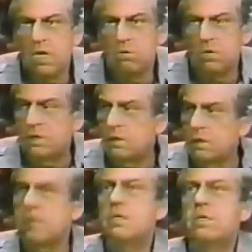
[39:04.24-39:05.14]
When
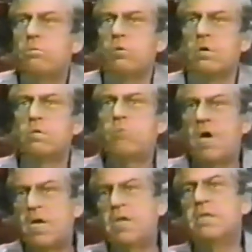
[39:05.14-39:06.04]
the
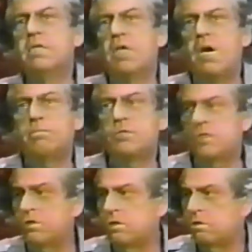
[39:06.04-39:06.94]
worldwide
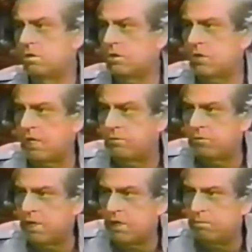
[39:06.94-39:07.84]
opposition to the slave
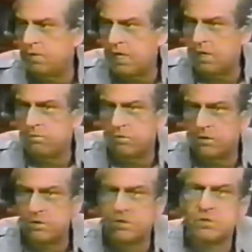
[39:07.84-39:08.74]
trade began to
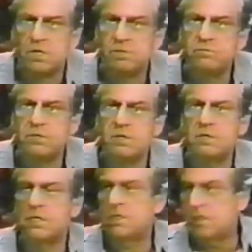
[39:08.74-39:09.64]
voice itself
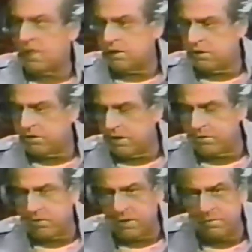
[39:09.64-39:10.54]
early in the 19th
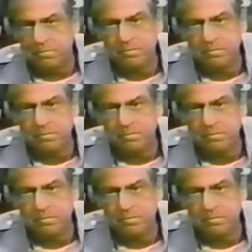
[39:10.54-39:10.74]
century.